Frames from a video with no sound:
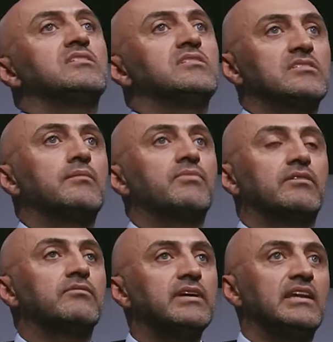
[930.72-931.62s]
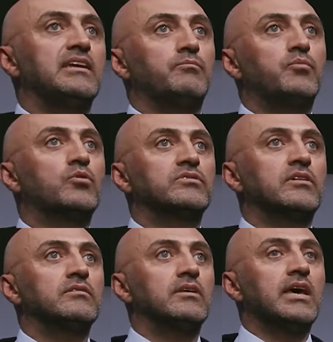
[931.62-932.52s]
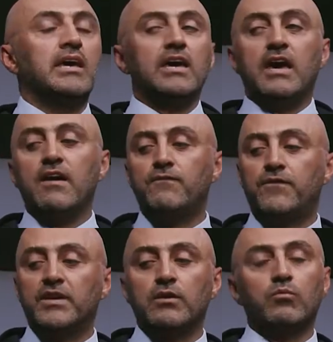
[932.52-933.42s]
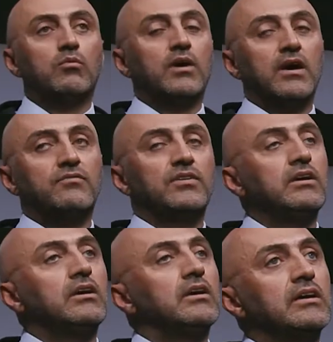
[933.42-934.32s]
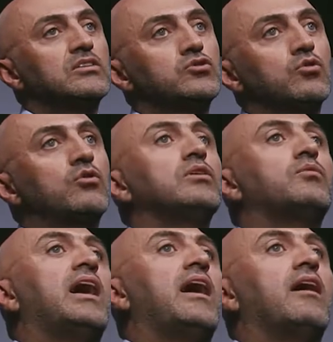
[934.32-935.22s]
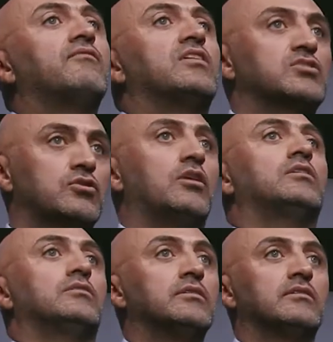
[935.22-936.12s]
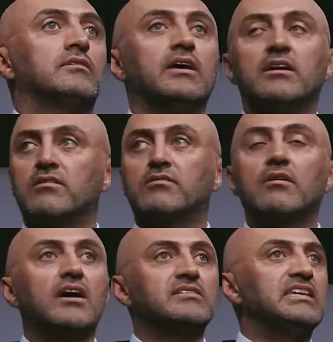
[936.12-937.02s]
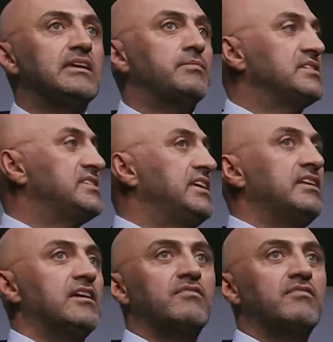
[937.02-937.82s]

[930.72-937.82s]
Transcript: this is something really important. Every story will have a scholar, Razi, Ibn Sina,